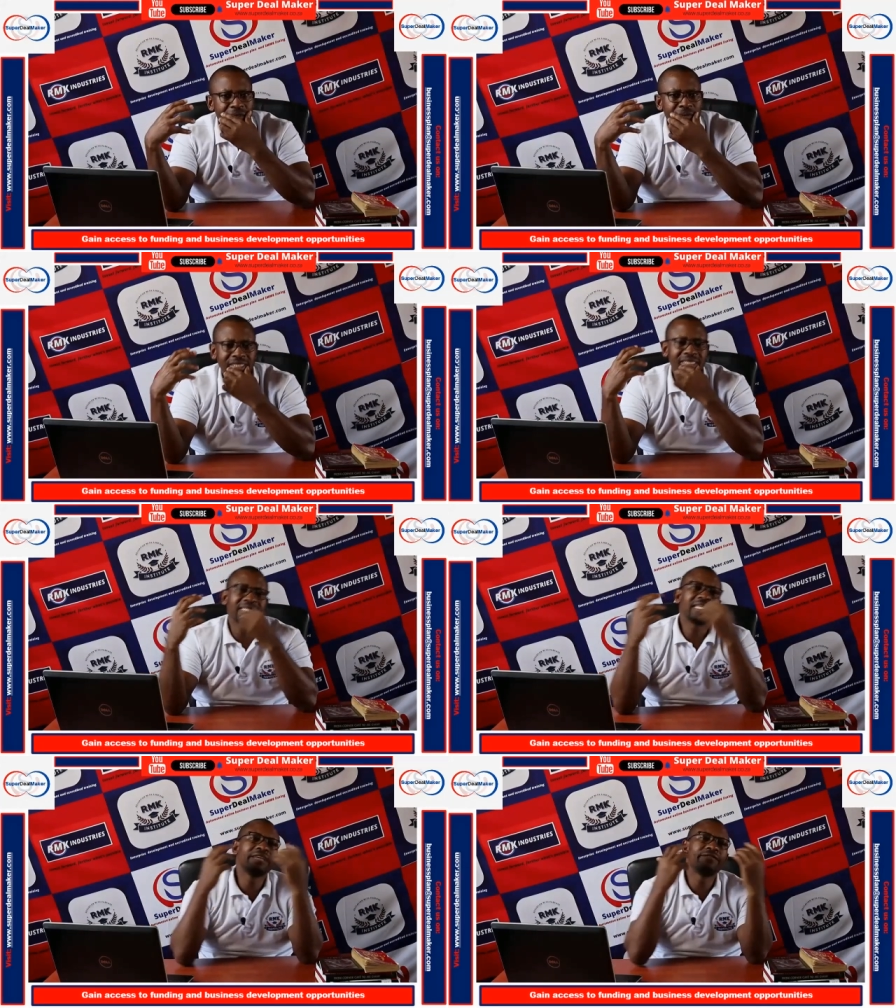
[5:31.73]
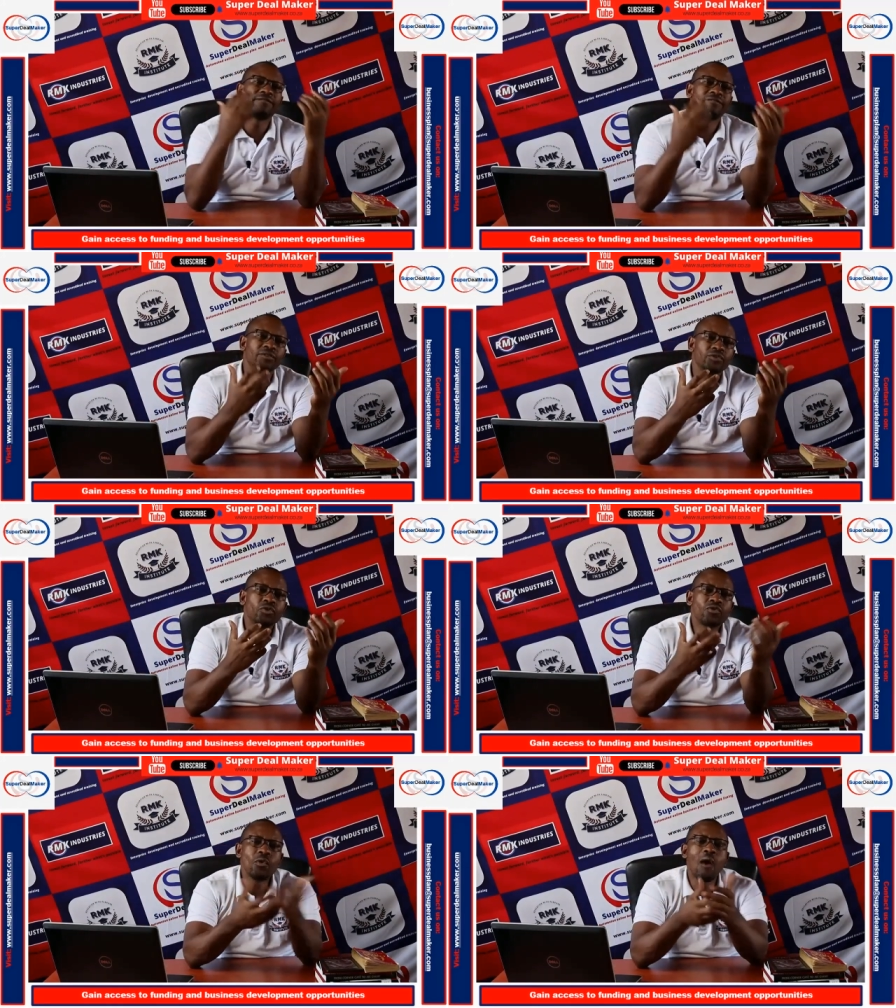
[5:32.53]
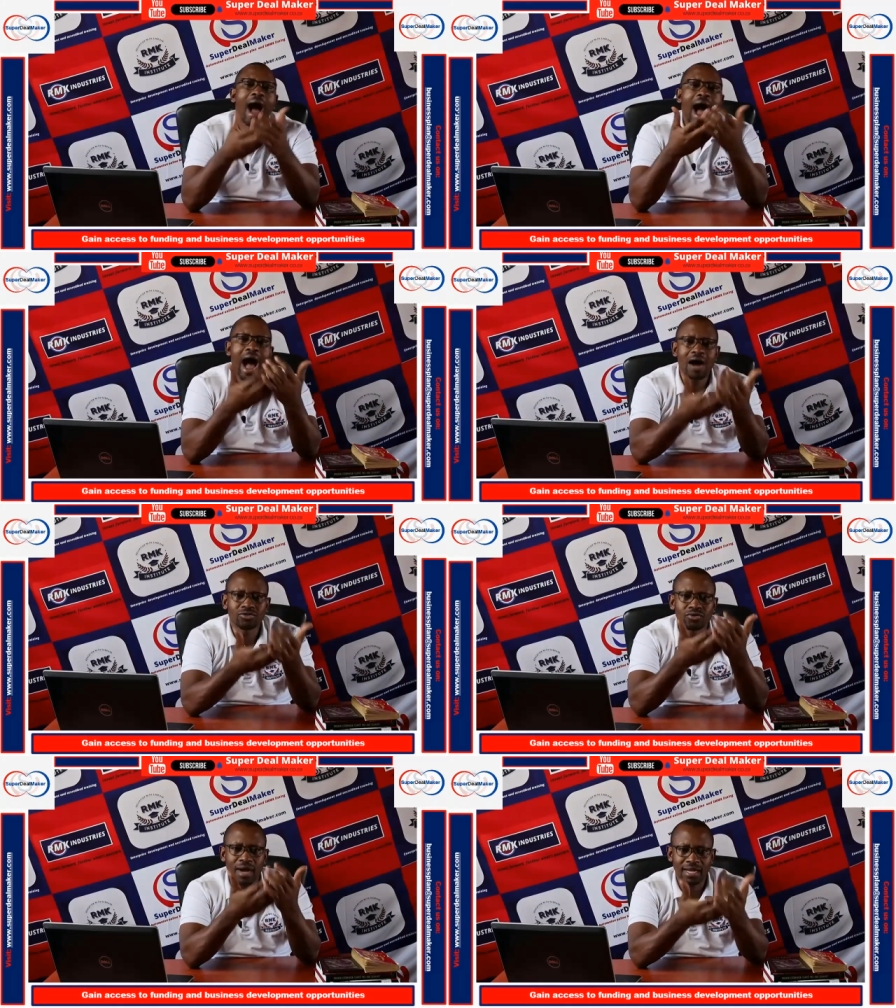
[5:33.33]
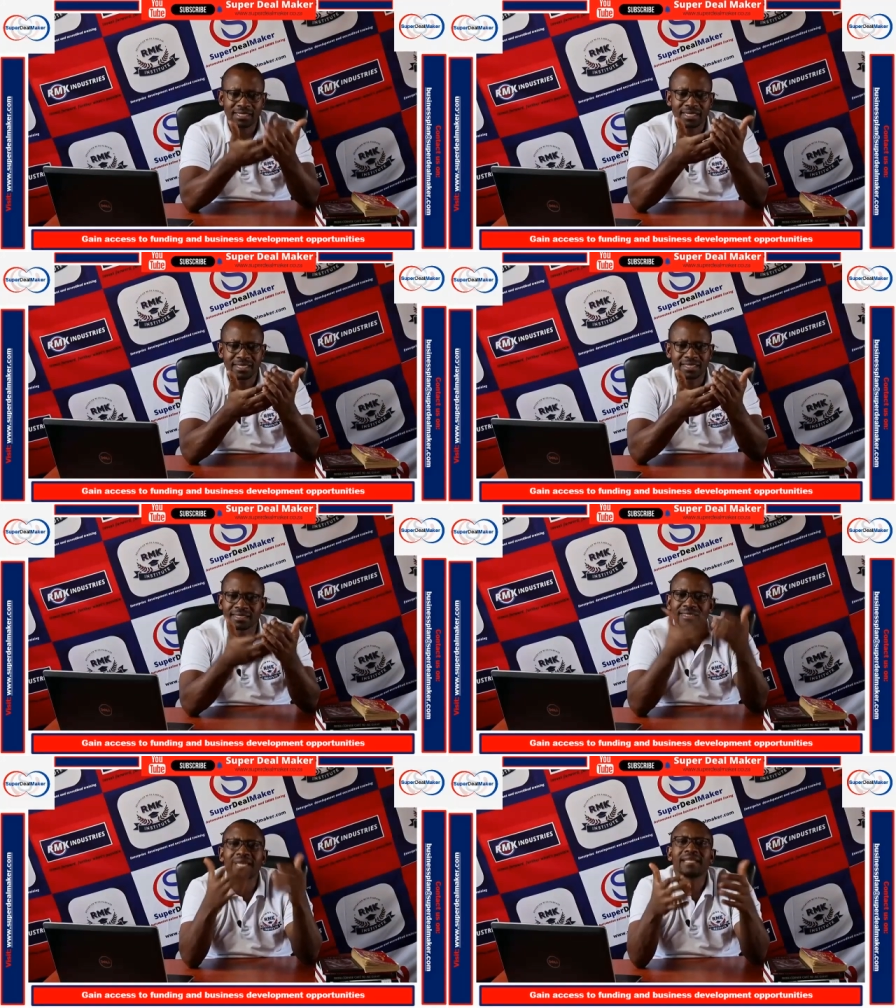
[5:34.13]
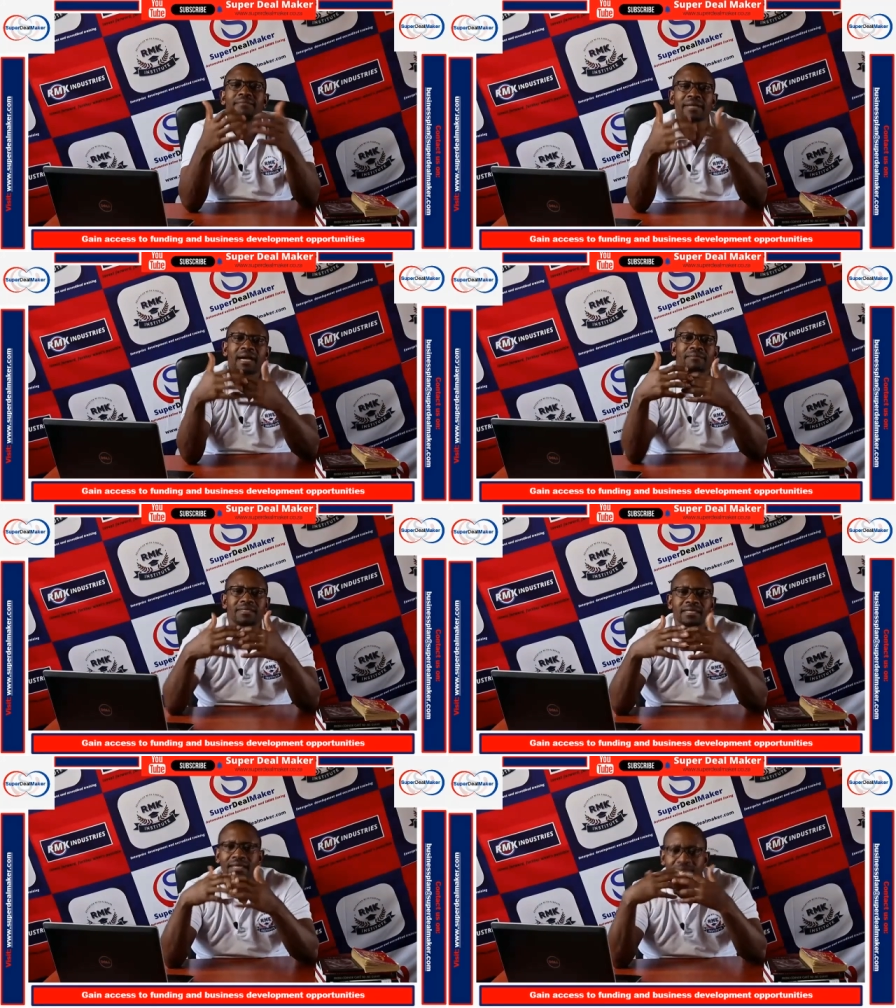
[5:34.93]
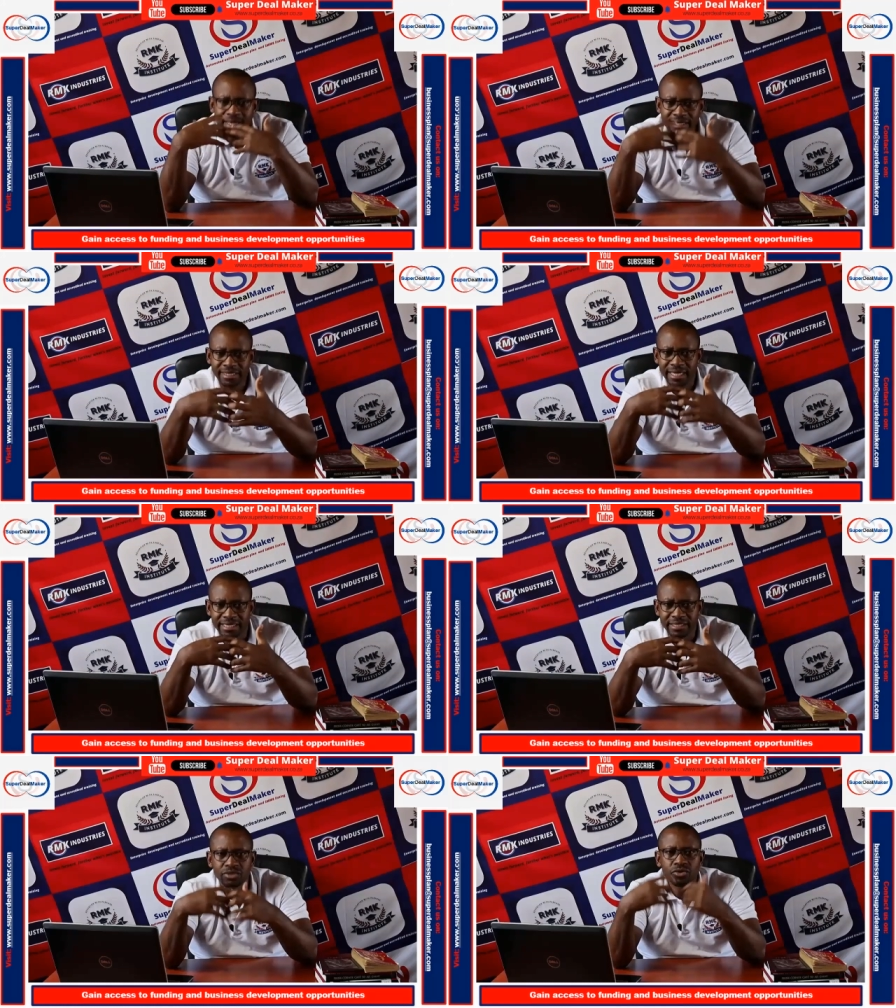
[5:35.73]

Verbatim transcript: But if you don't know how to access it, then it becomes a challenge.